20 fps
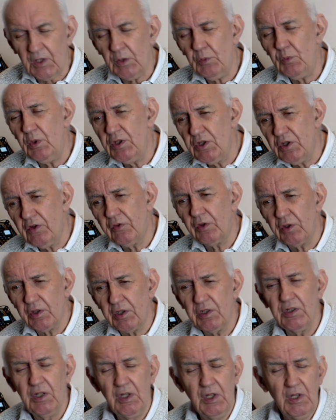Once you've
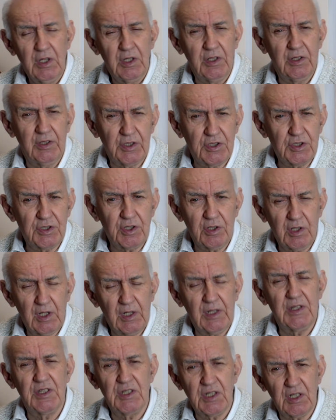got an
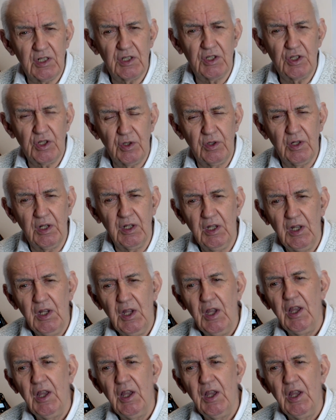external antenna tuner,